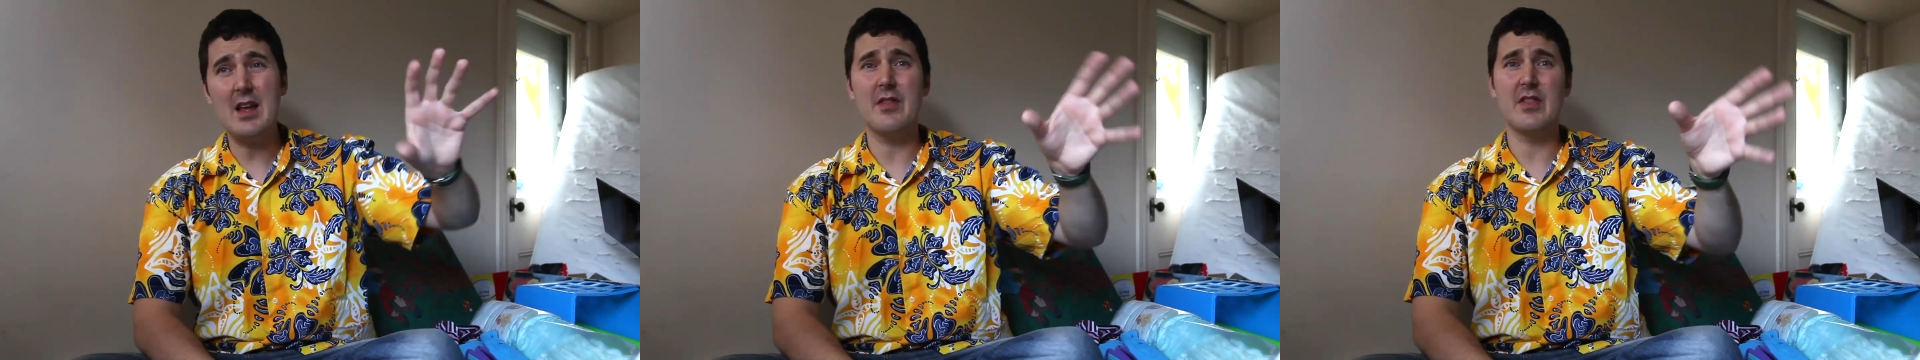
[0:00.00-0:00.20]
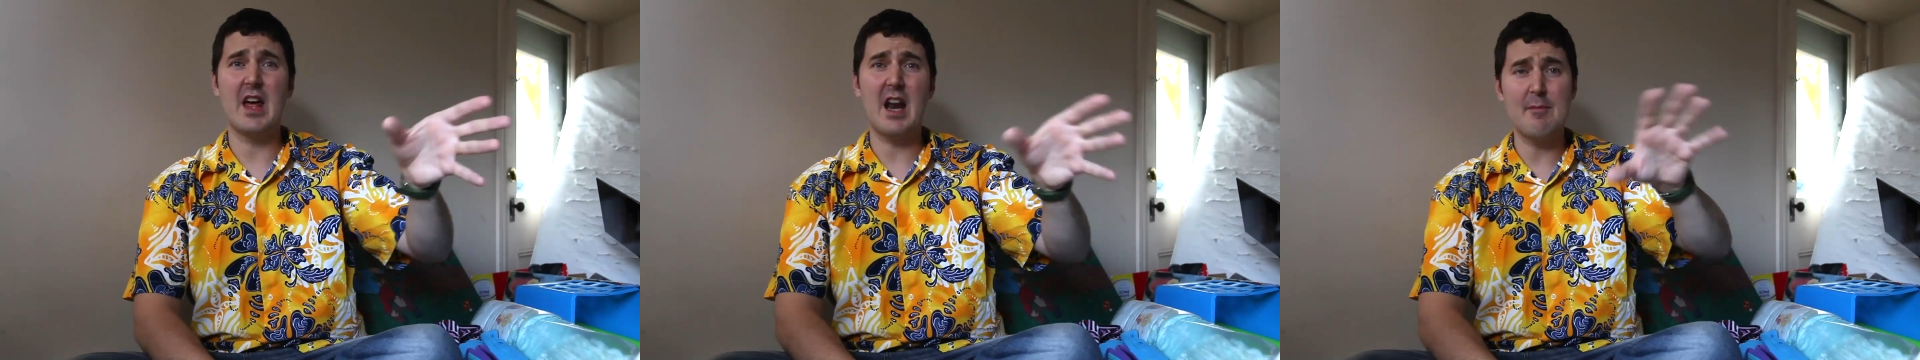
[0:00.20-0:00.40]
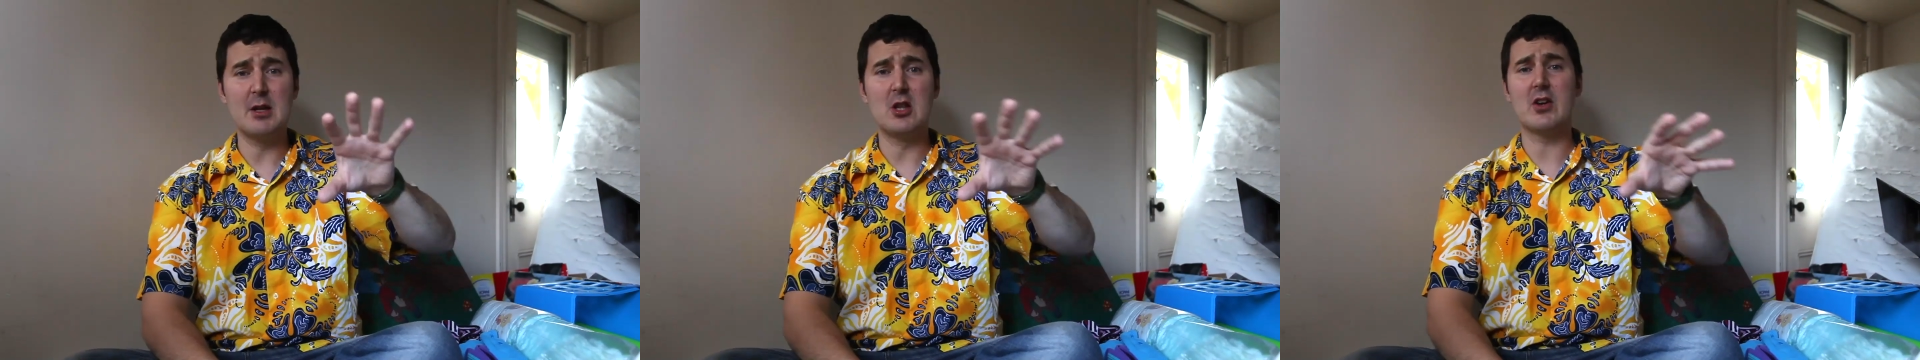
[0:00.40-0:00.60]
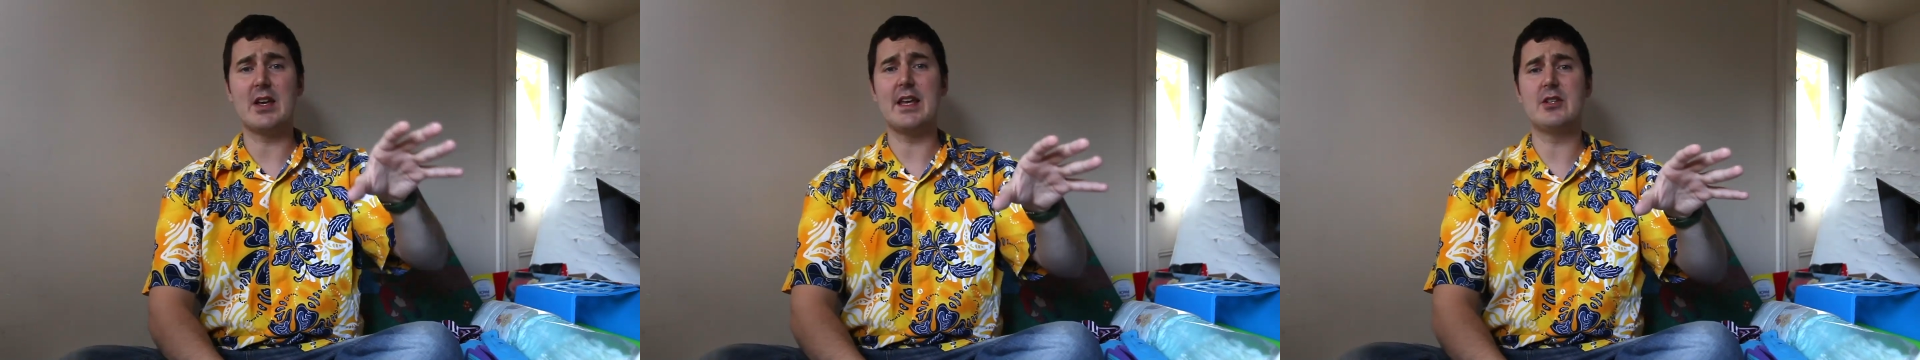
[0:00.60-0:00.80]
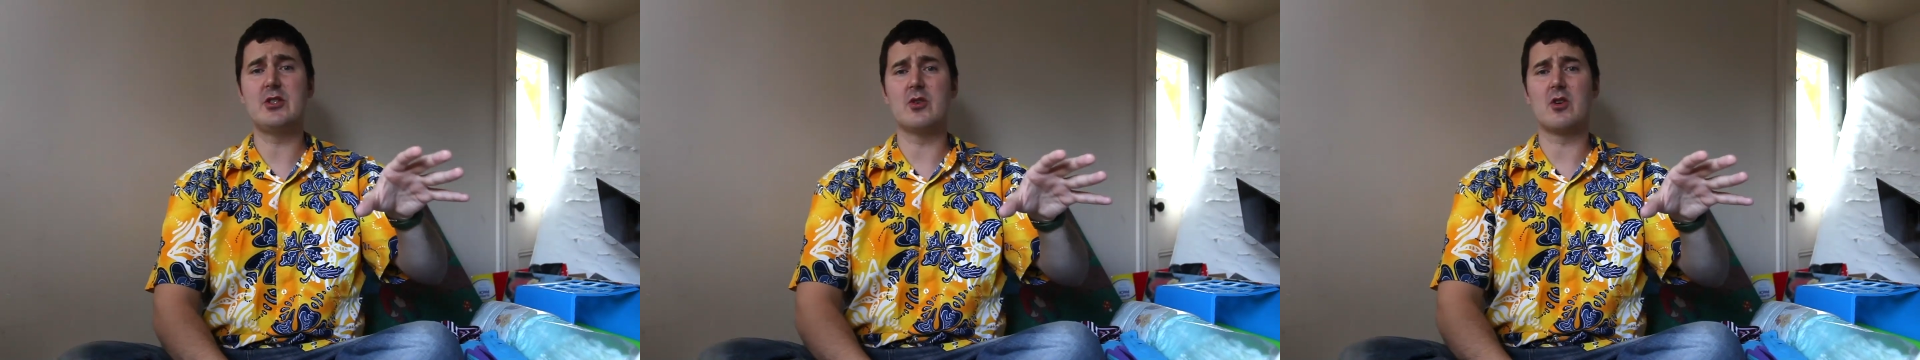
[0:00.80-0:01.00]
that I've been
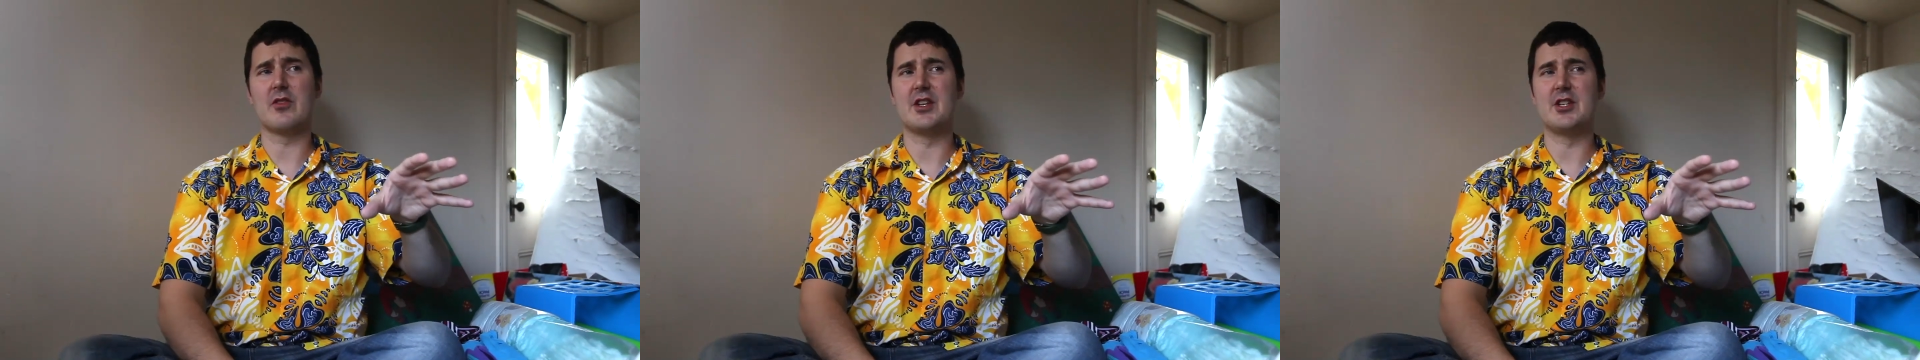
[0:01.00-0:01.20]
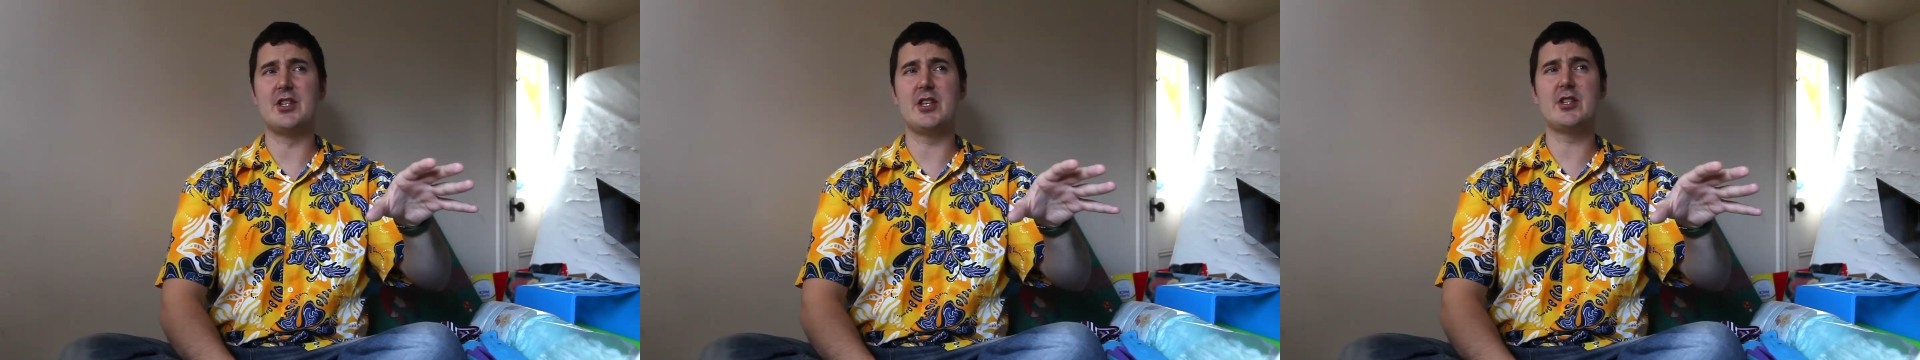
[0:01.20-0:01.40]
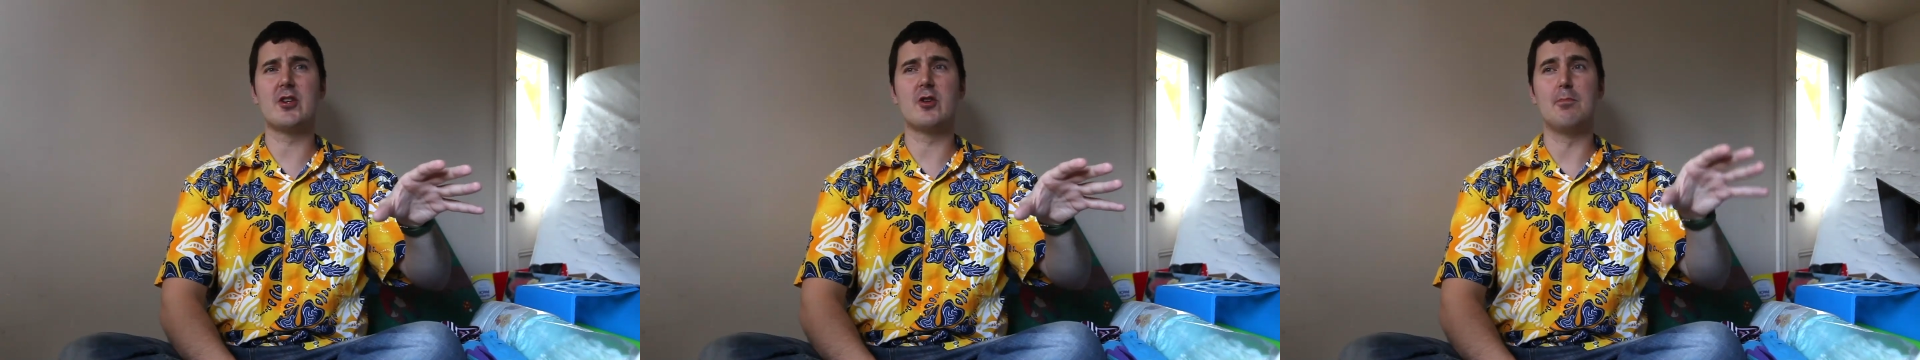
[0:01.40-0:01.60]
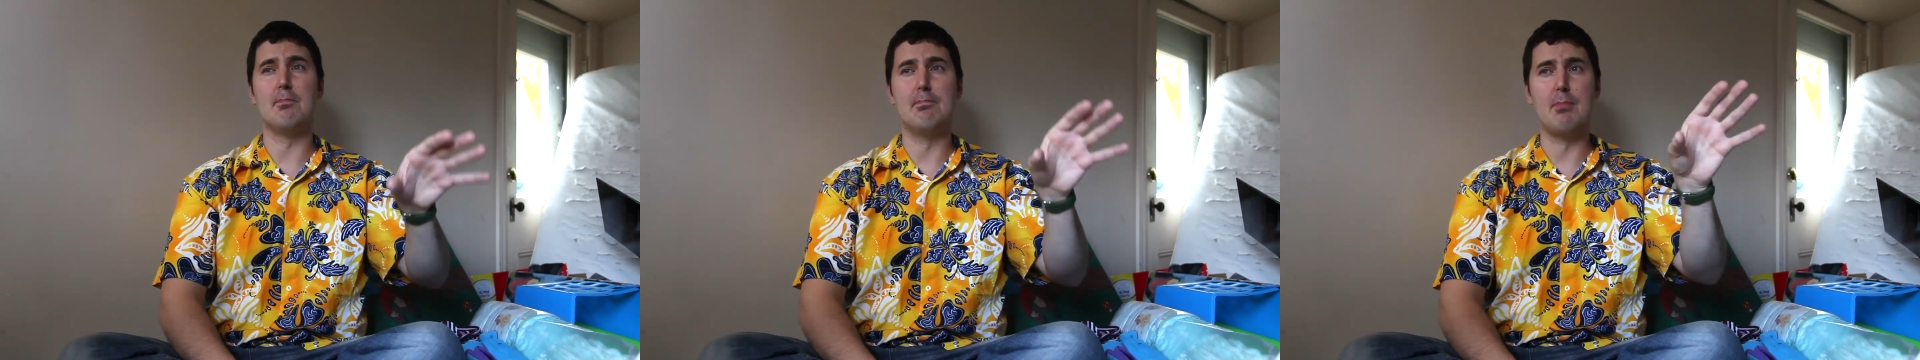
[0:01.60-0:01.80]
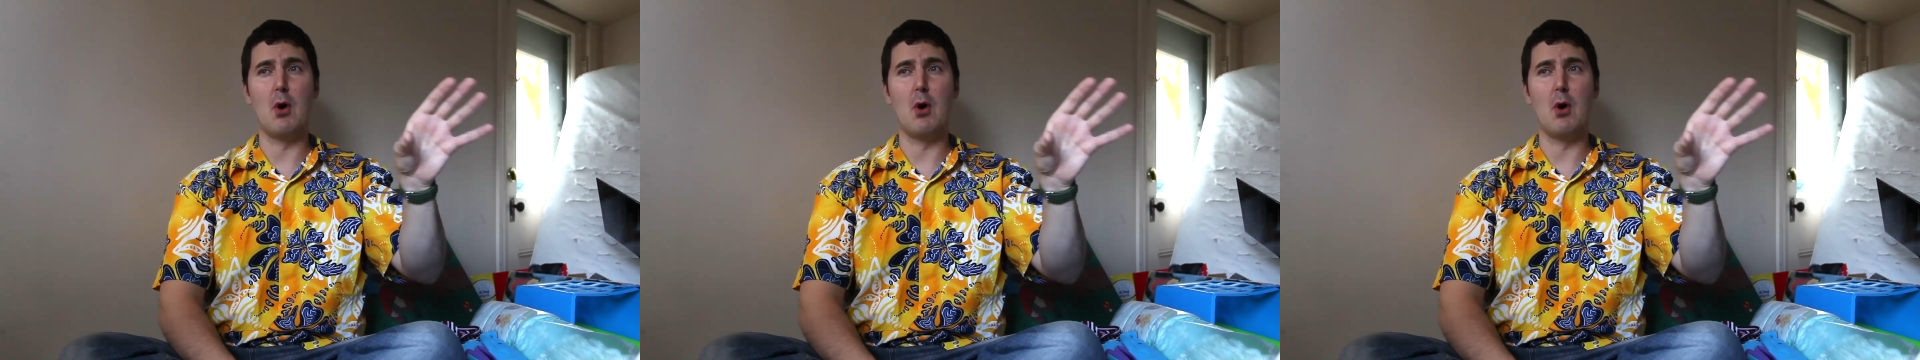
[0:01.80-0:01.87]
looking into called the Digital